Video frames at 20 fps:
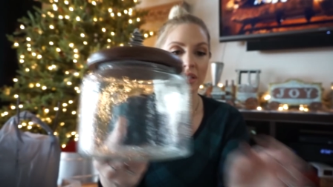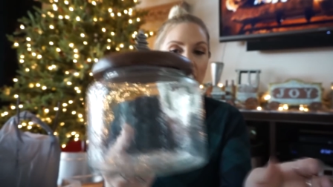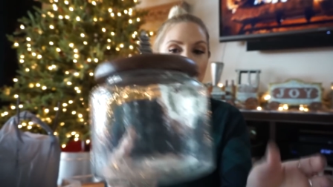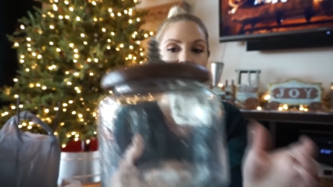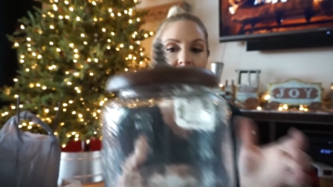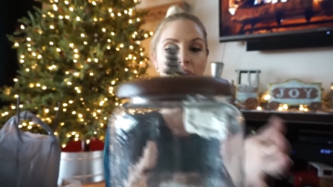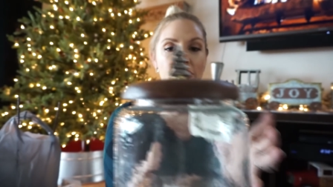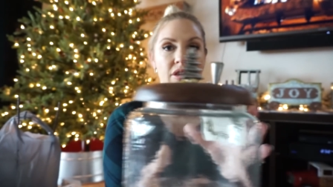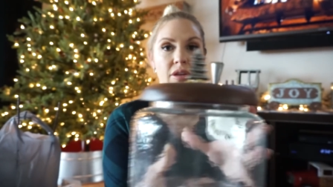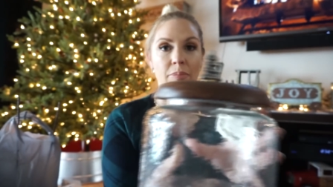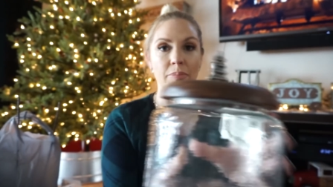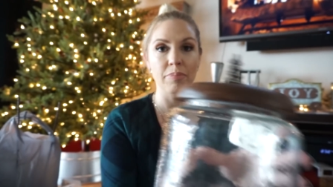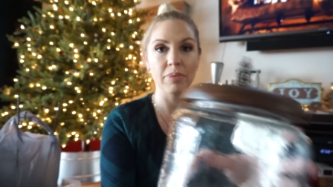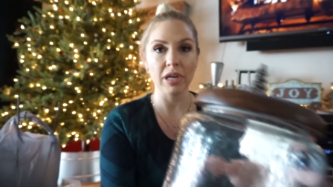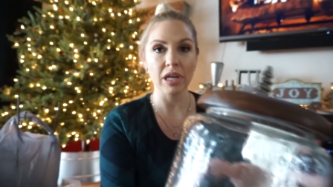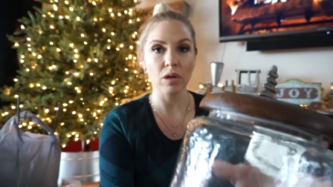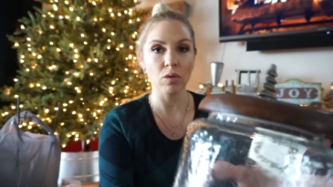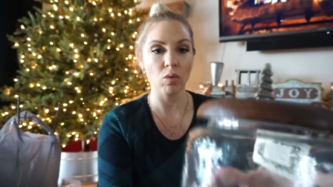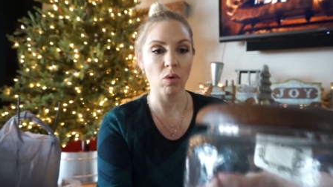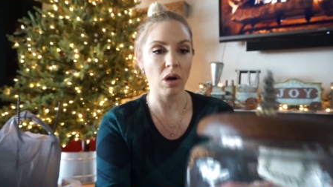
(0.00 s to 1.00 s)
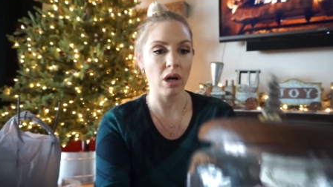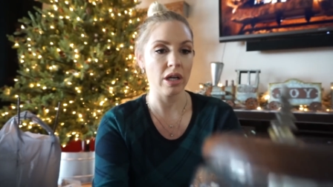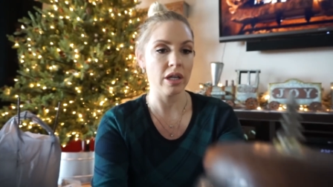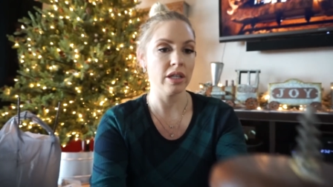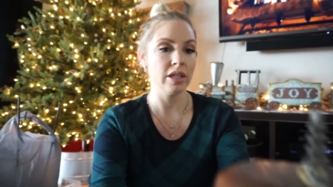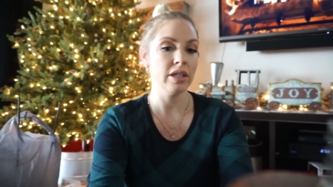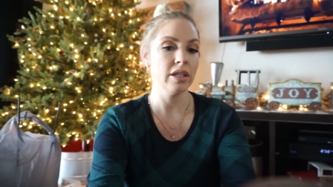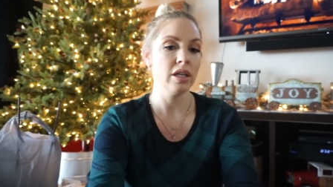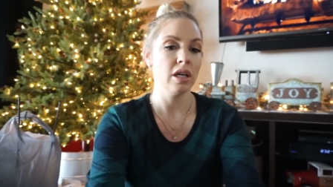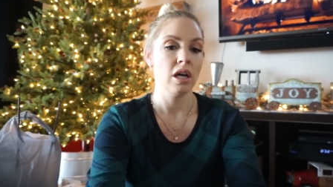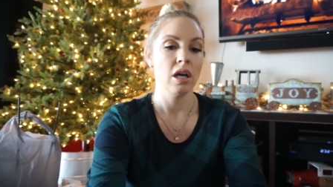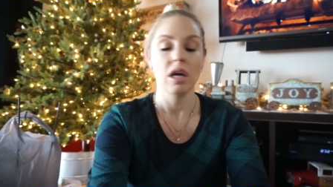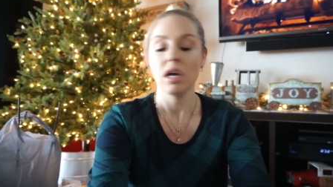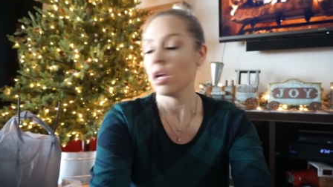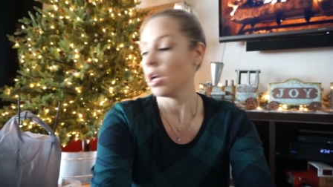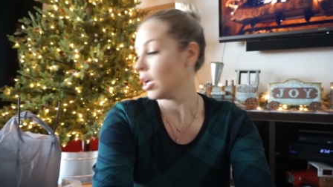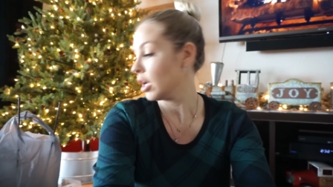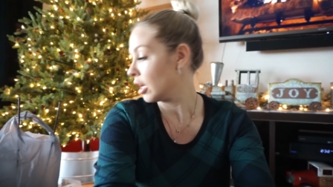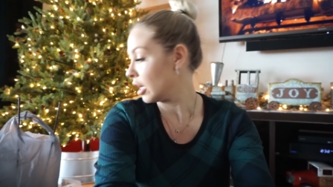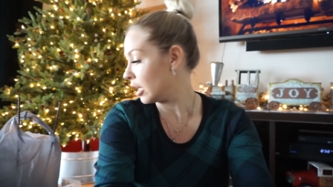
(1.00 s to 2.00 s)
And then the big one,
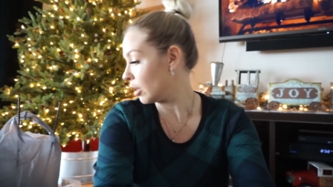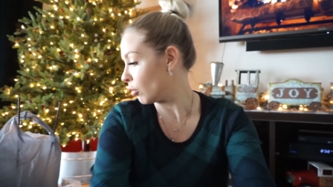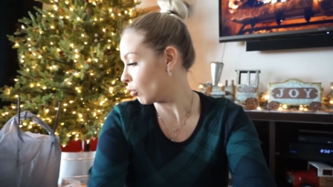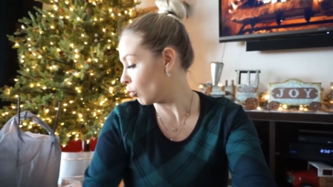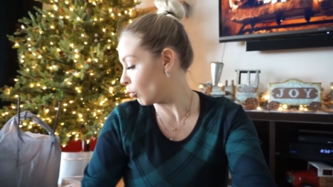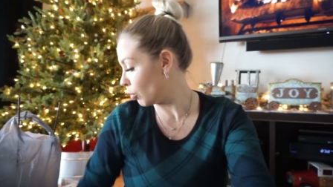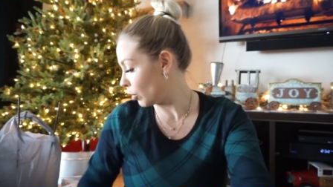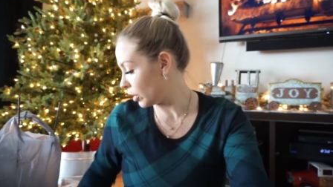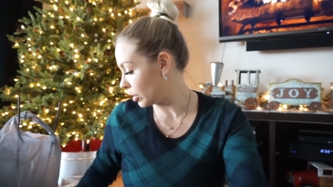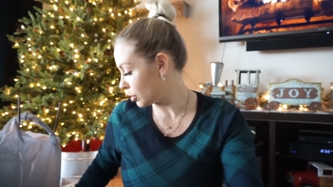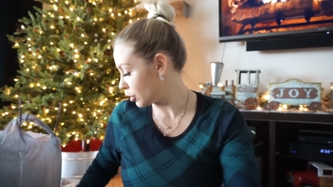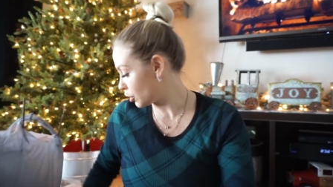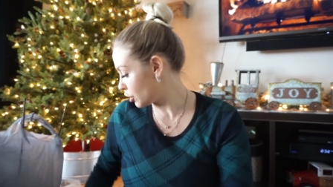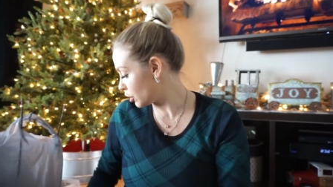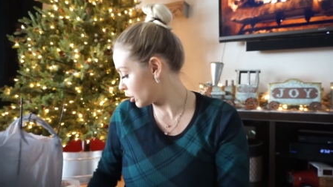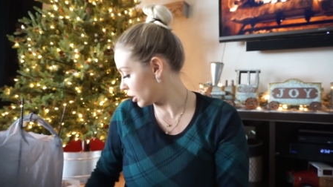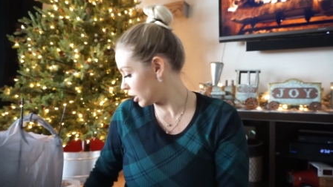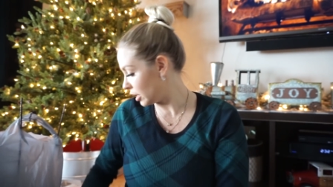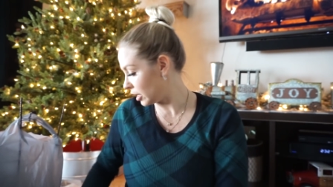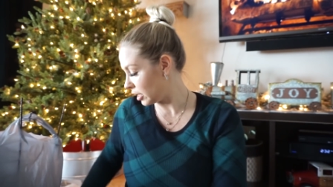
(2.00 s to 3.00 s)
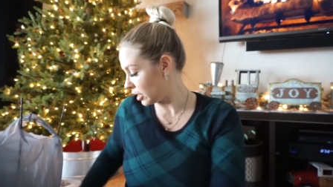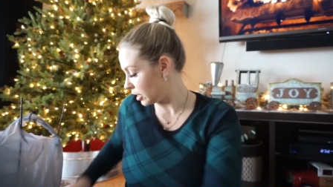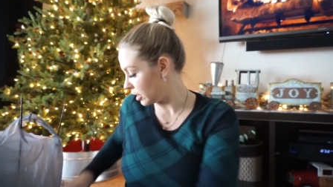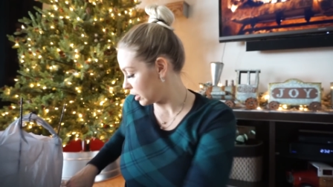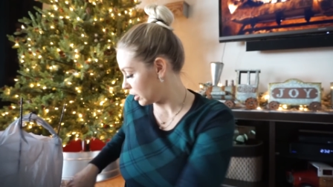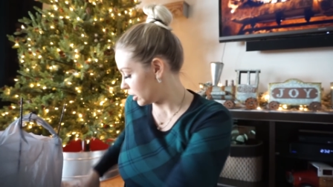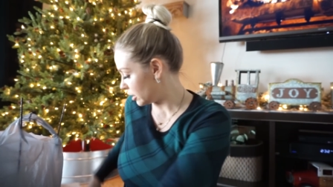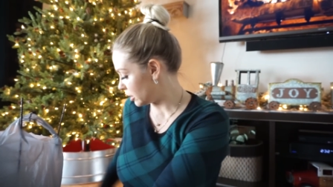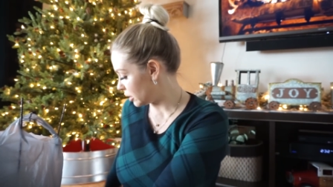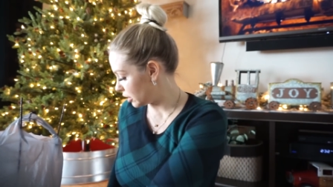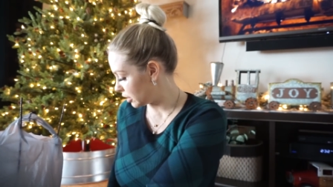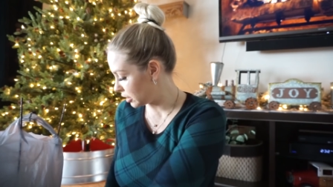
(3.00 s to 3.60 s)
which is